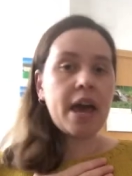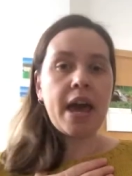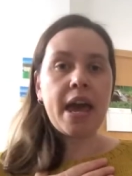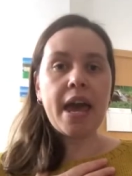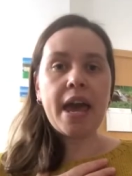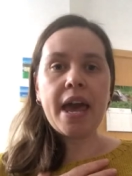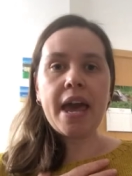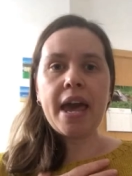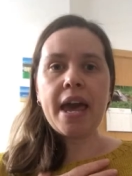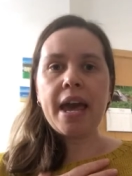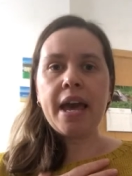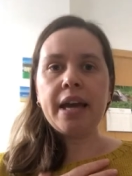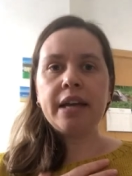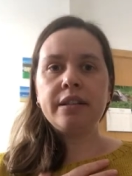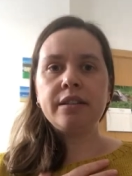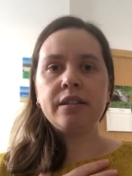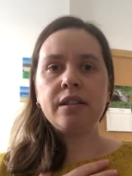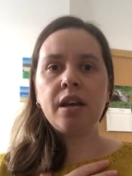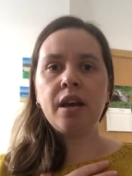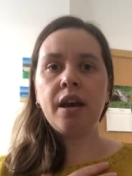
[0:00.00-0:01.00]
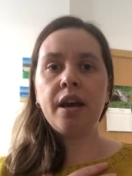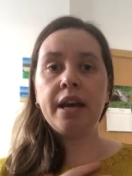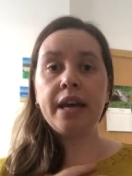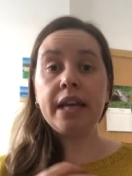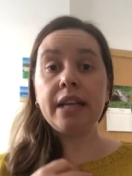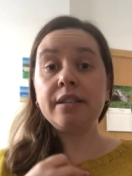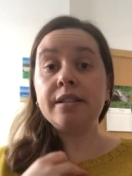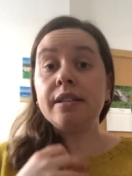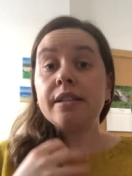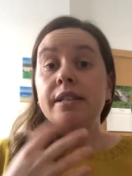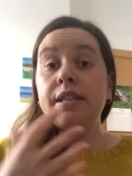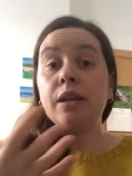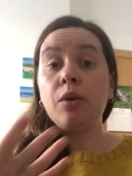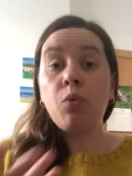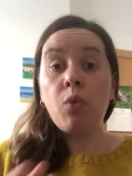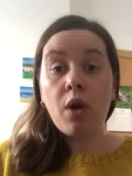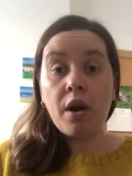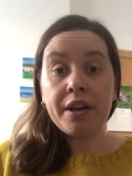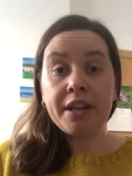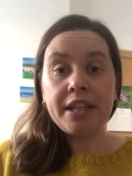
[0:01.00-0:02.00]
and is the
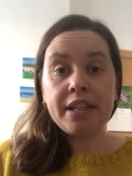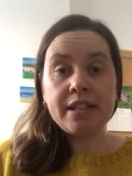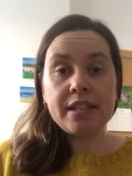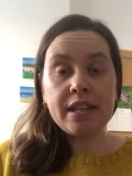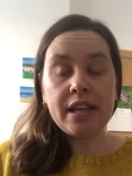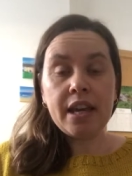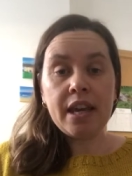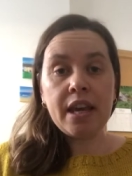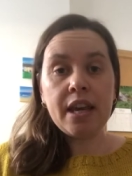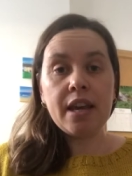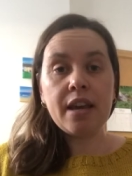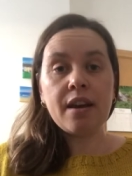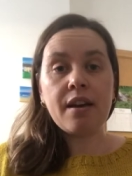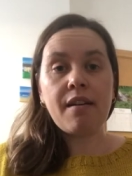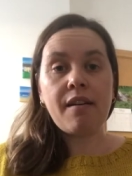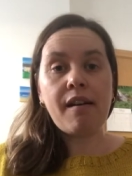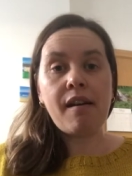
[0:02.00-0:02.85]
Siwani Tee.